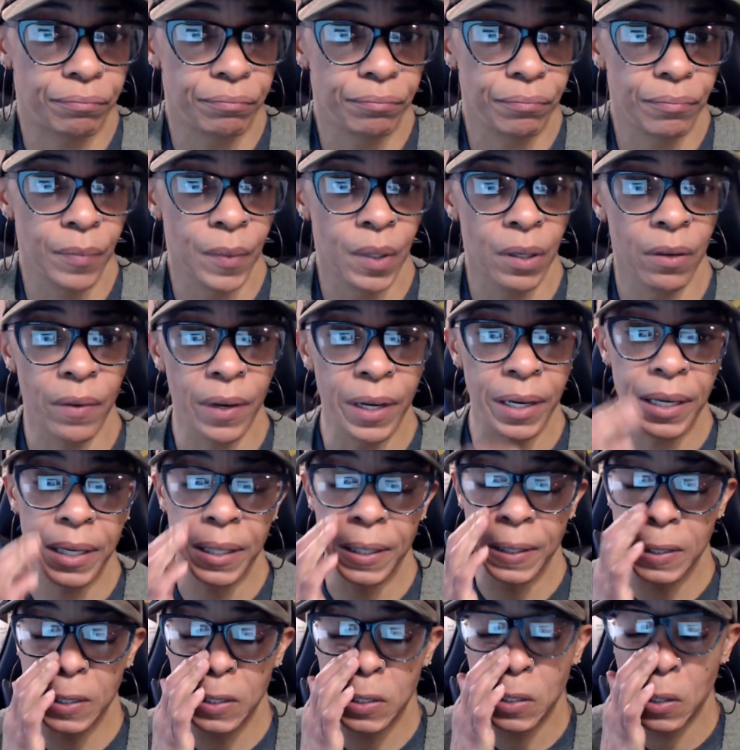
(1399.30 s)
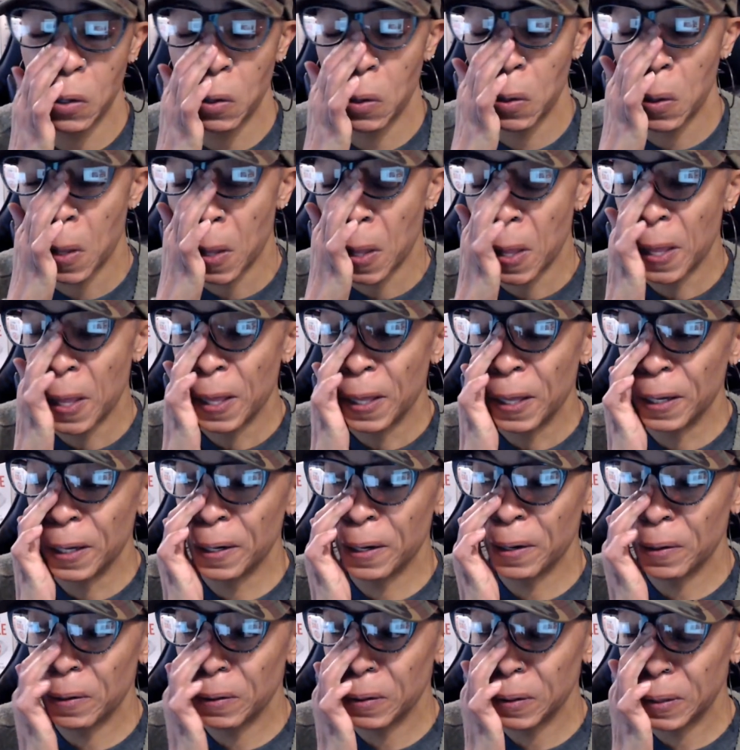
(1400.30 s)
Right? So,
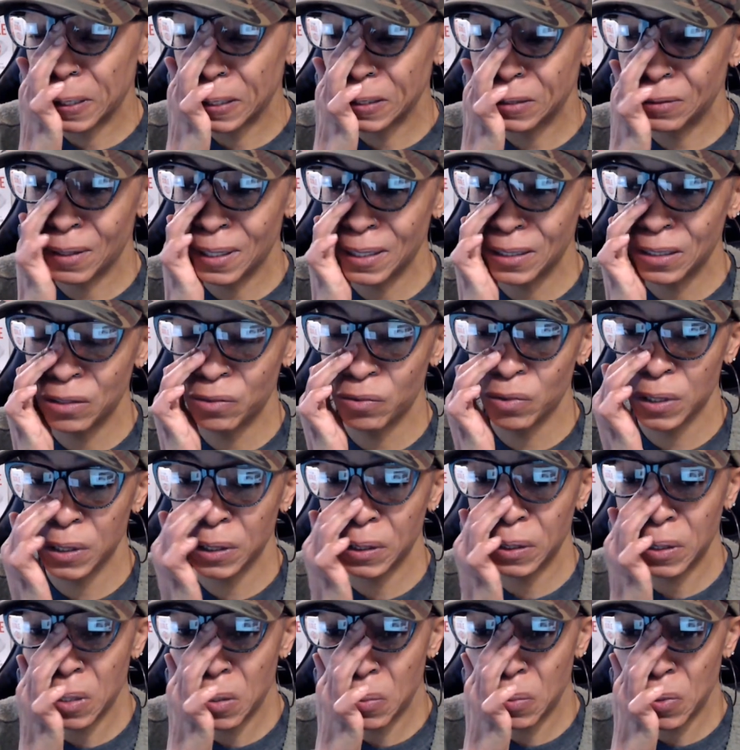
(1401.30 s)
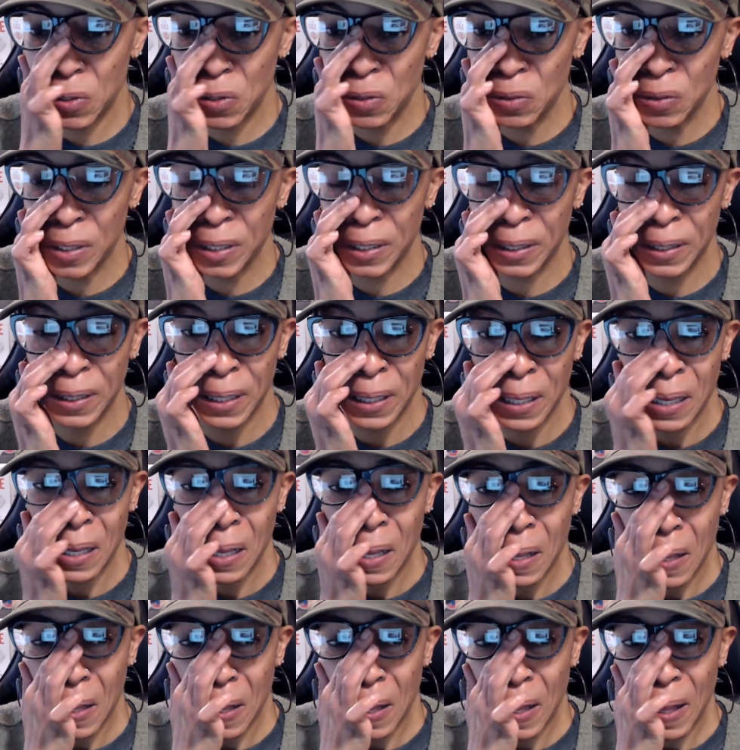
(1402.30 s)
that's why I just wanted to come on and
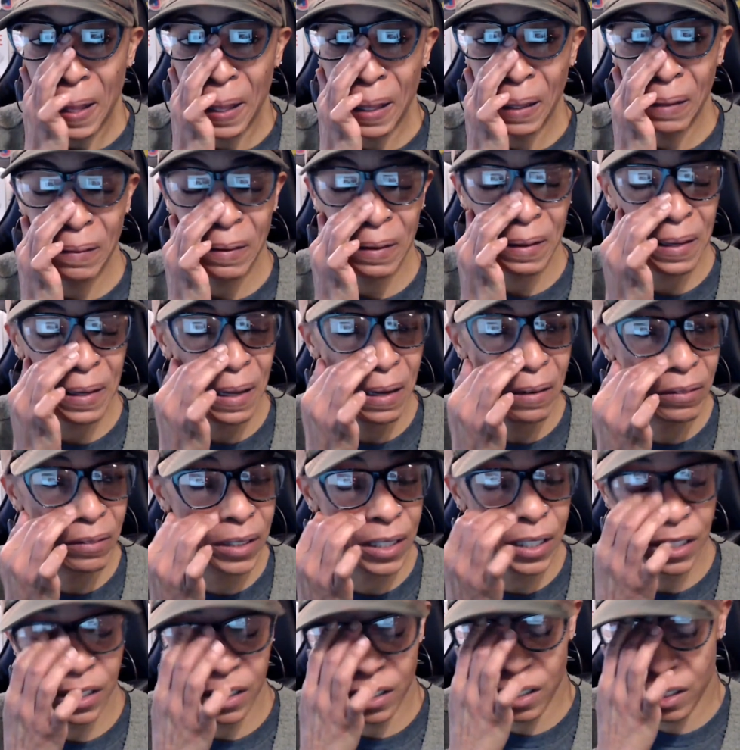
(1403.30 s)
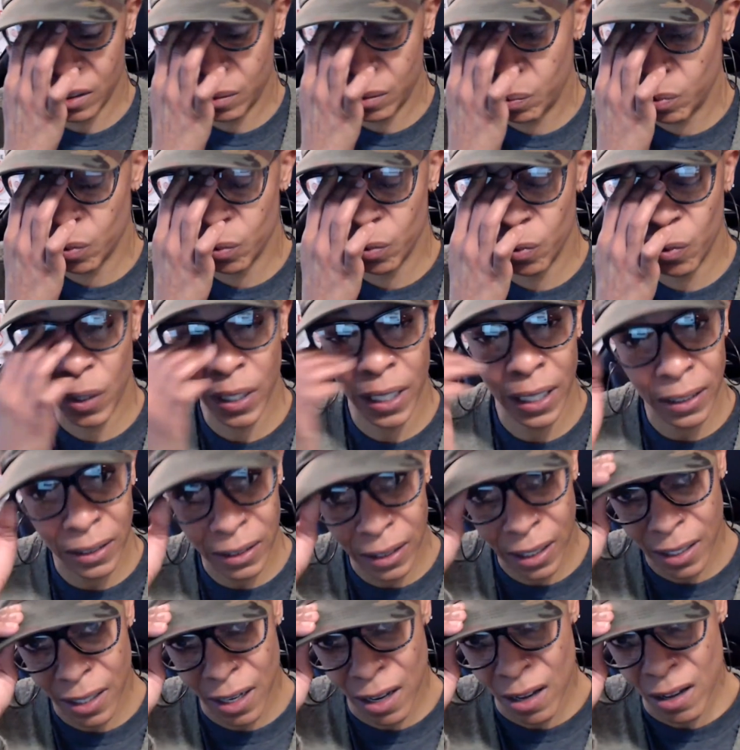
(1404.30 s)
have that conversation, because when I tell
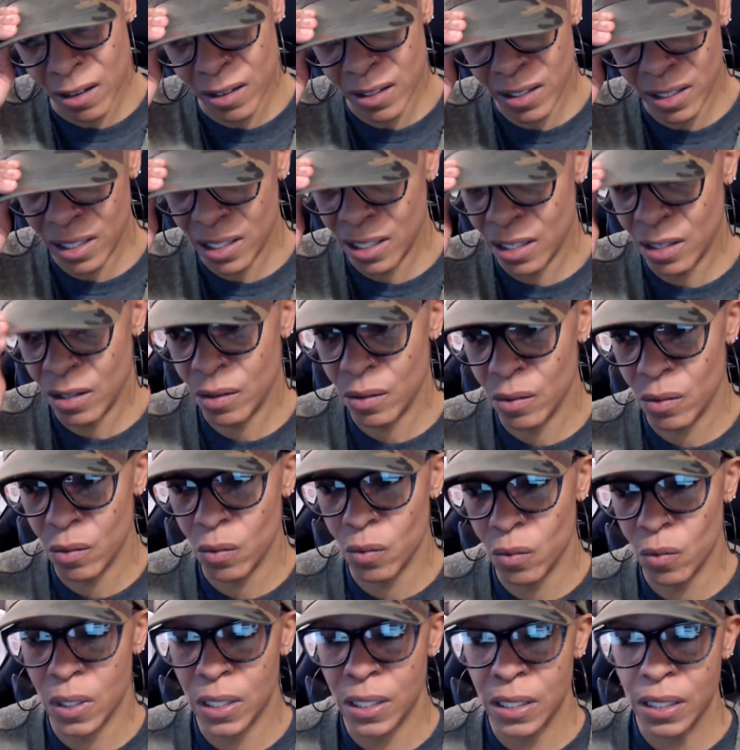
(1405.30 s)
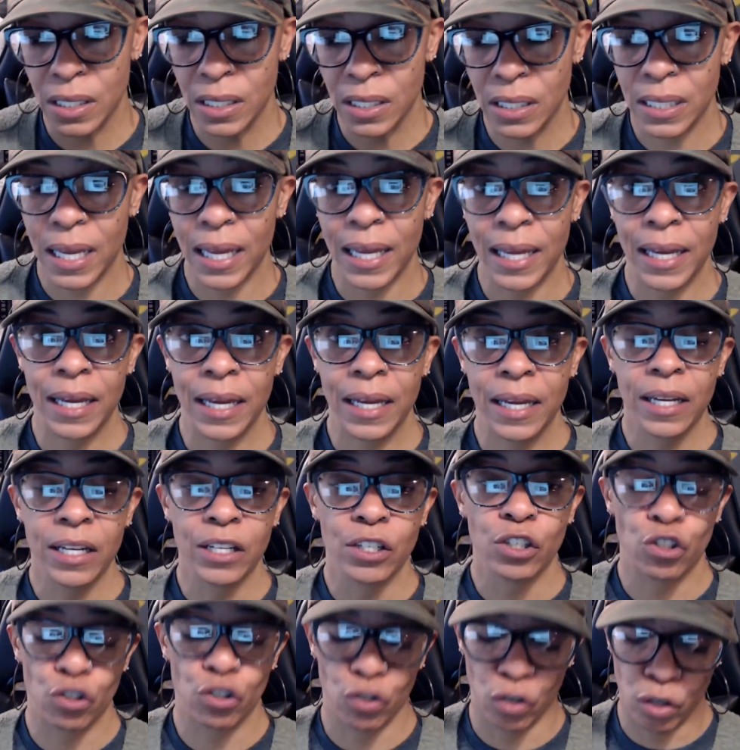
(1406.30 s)
y'all it was a
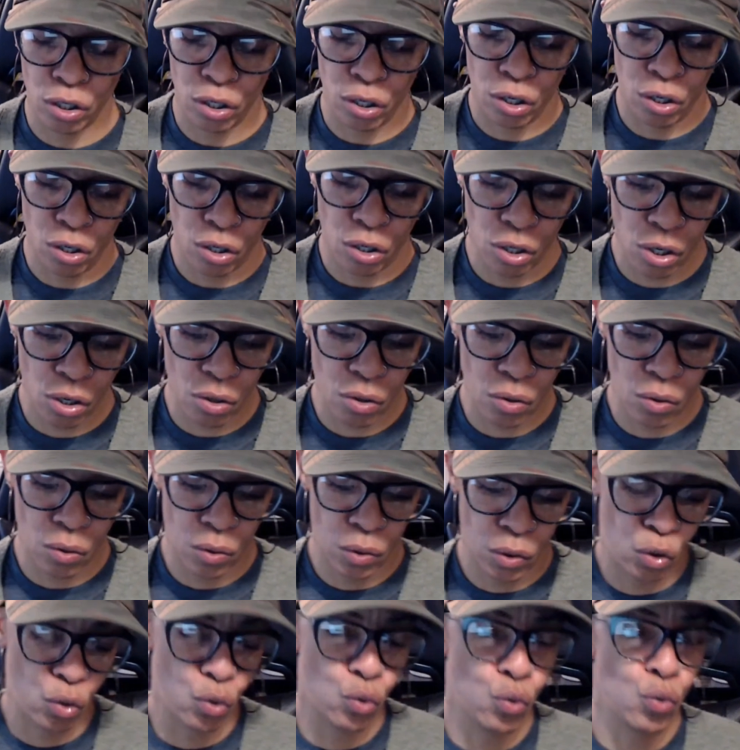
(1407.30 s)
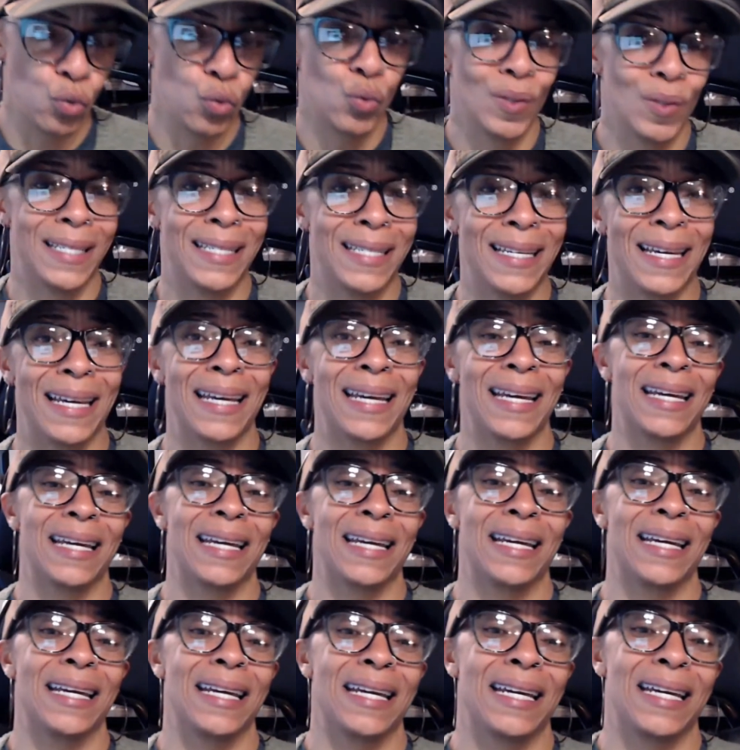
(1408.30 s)
struggle
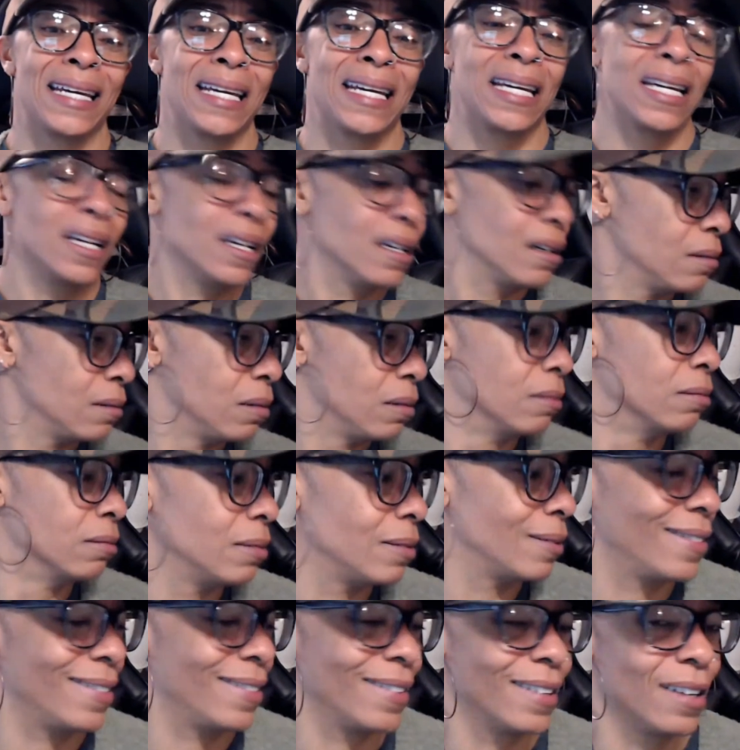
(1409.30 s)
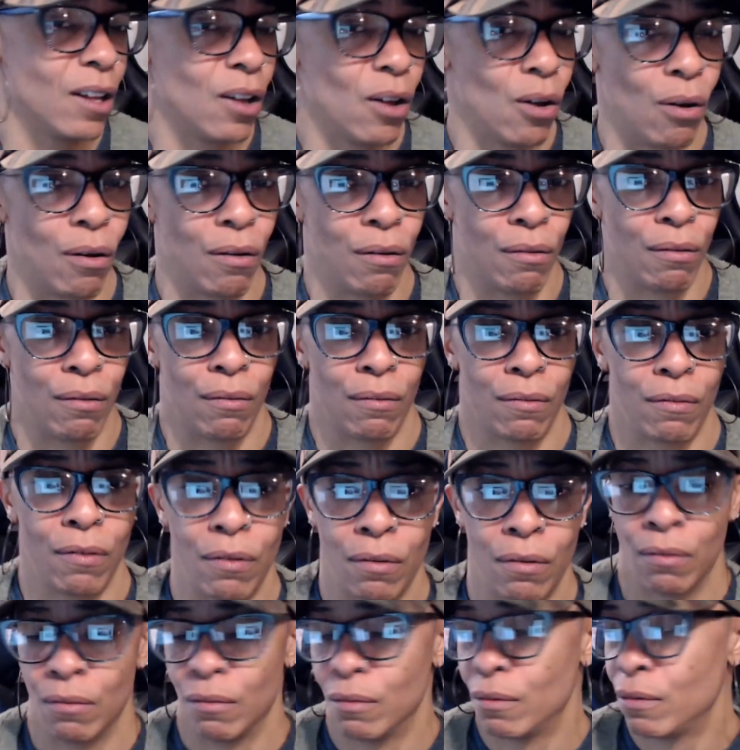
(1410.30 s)
today. Oh,
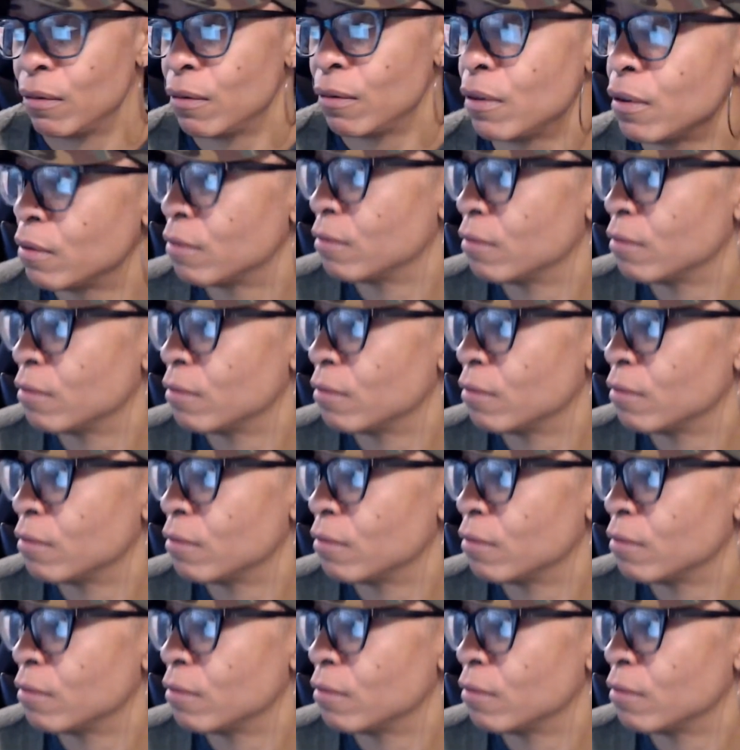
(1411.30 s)
oh, oh.